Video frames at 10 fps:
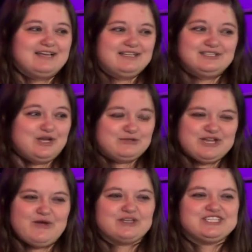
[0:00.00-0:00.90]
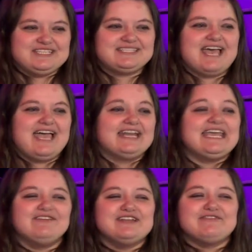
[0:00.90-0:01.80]
no joke, she said,
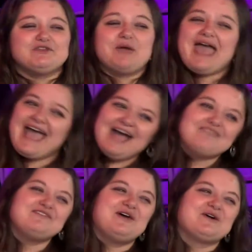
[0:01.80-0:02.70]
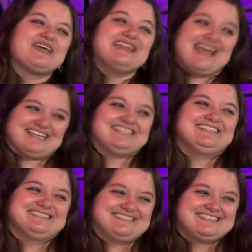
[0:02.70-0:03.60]
even if you have no
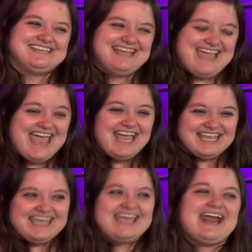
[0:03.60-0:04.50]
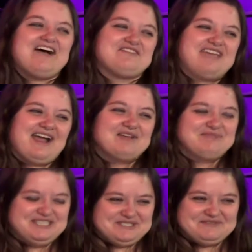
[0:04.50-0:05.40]
connections, get out there and
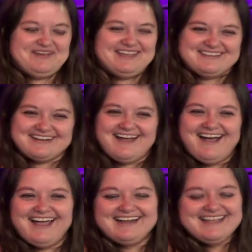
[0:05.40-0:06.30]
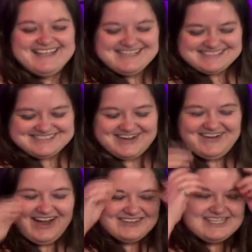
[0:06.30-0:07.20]
put your faith in God. So
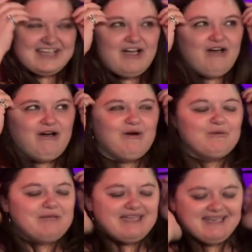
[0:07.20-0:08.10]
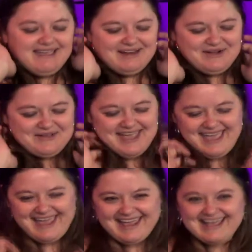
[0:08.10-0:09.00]
I was like, oh man,
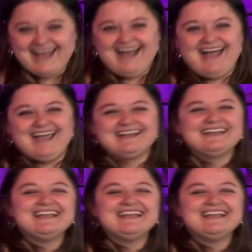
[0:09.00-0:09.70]
okay, God.